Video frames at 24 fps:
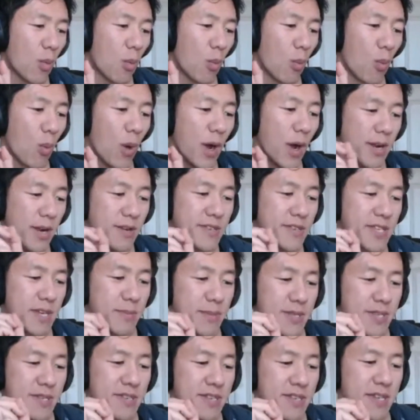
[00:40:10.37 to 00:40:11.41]
What are
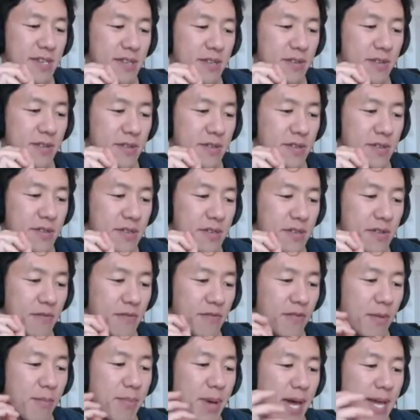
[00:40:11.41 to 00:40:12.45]
some of the signals
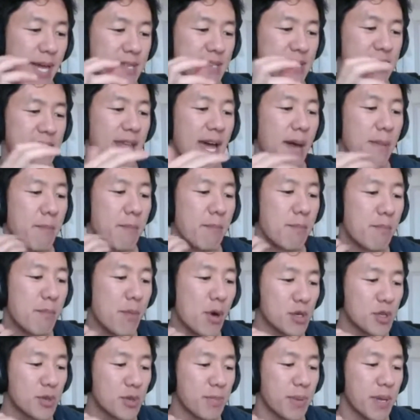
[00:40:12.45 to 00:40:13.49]
from pets that
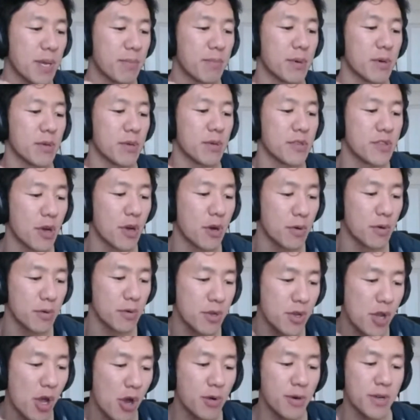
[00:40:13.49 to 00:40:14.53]
most people
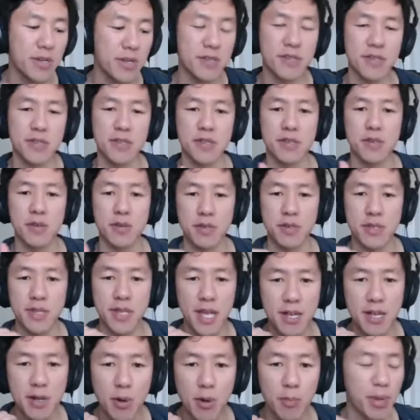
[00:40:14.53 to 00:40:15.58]
don't notice,
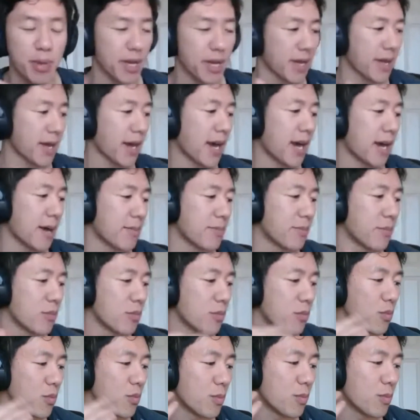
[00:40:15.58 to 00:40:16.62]
they don't pick up?
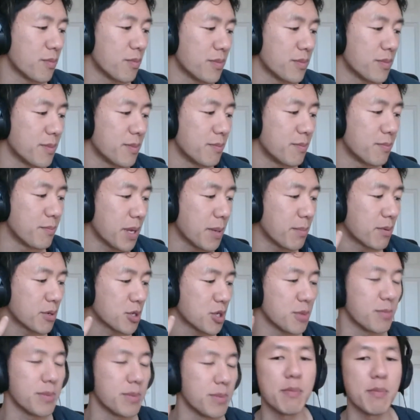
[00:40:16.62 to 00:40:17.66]
People
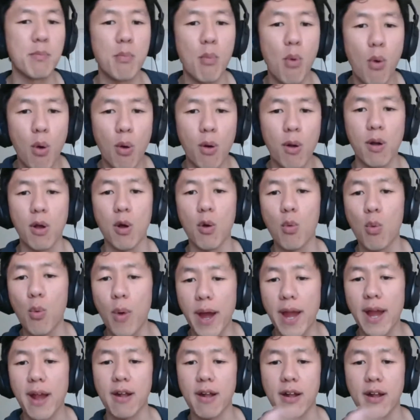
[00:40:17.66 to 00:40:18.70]
should be more
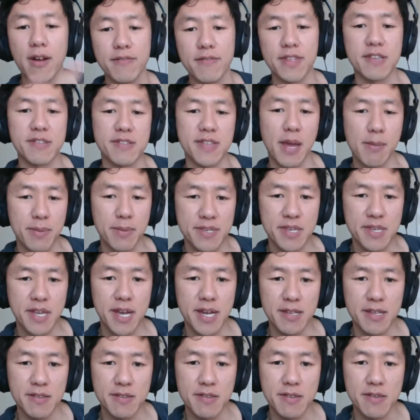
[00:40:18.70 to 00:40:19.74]
aware of these type of
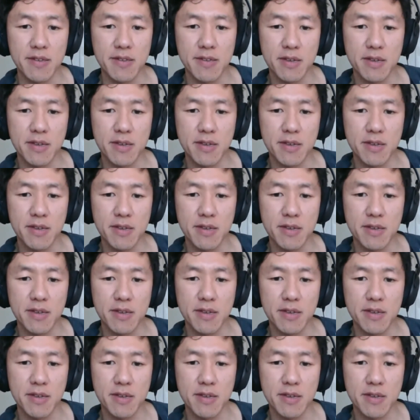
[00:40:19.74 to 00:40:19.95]
signs.